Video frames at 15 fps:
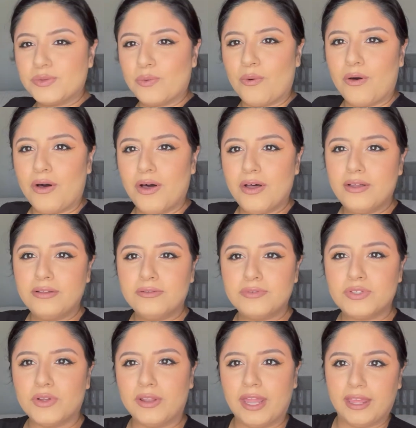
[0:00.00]
wall
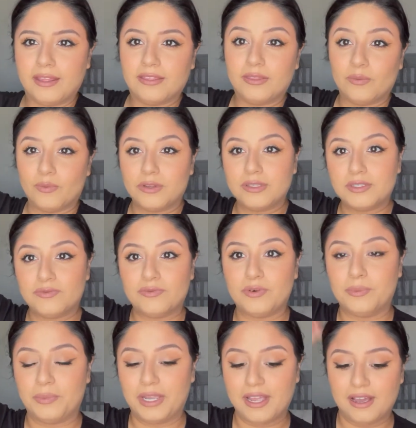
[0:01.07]
so like the ones
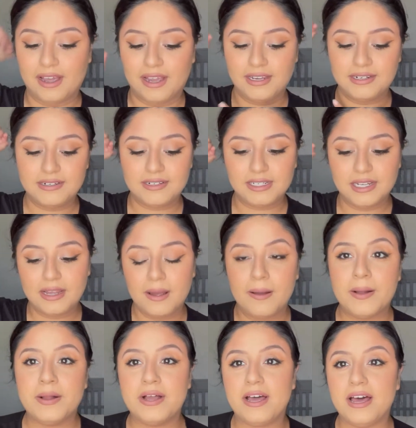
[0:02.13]
from behind
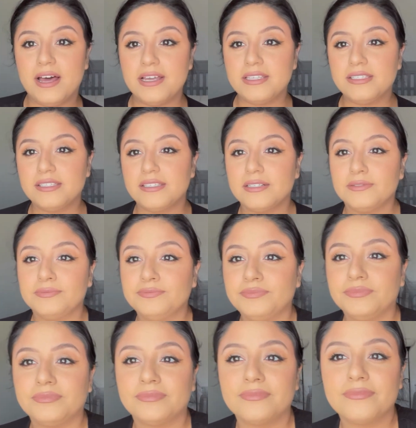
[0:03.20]
us
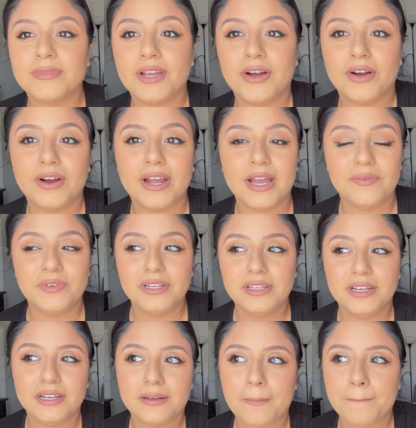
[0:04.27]
are having
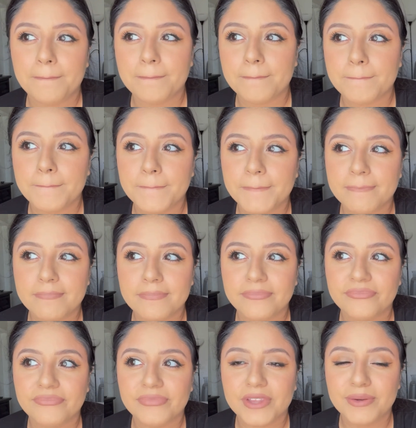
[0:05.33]
like
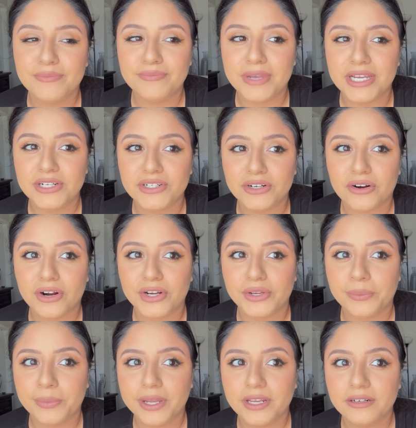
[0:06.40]
a major
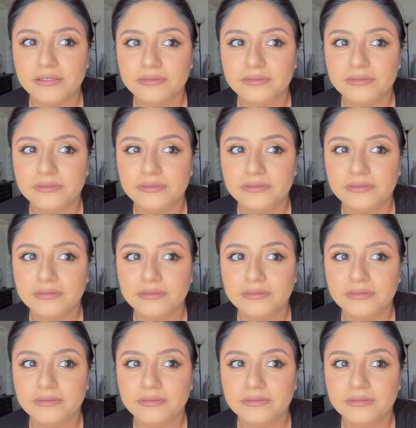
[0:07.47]
argument